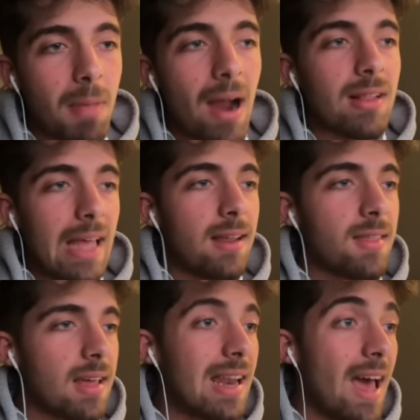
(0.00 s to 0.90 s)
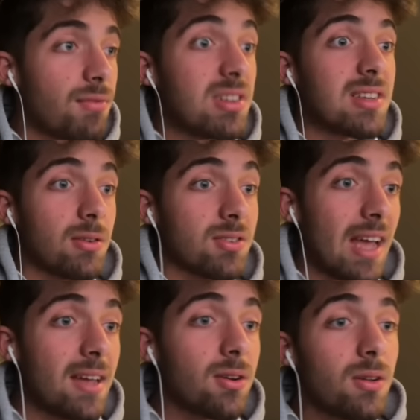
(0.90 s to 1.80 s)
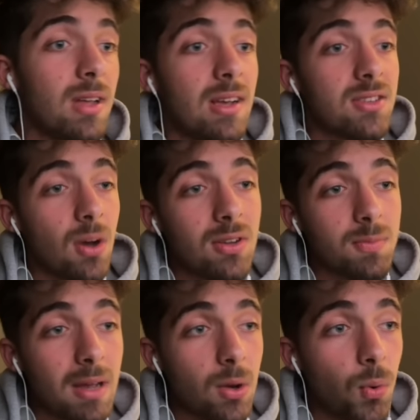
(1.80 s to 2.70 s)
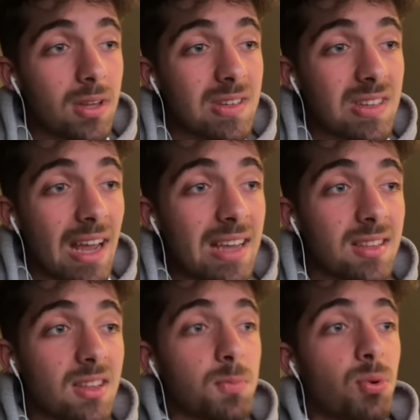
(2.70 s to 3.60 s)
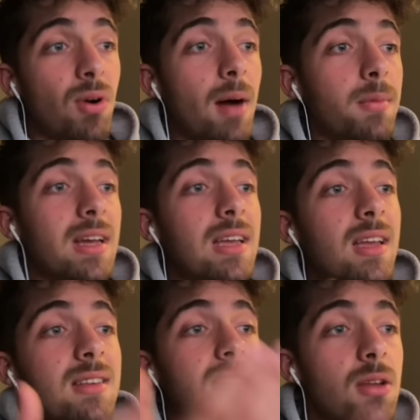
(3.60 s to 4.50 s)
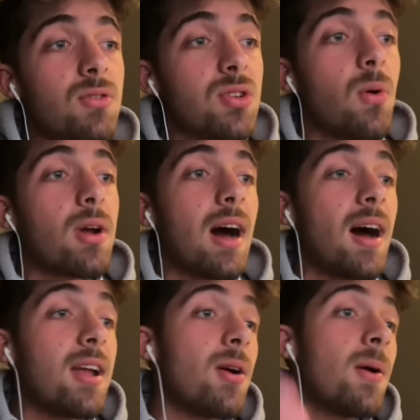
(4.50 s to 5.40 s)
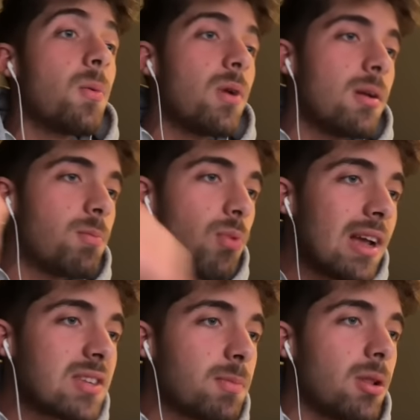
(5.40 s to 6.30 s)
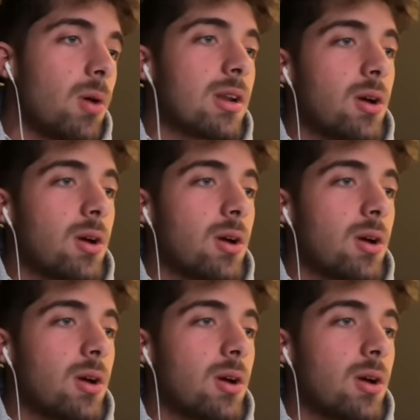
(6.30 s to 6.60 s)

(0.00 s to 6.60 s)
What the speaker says: barely anything in every single cycle. So as Bitcoin stays in this parabola, it continues going higher. When it breaks below, it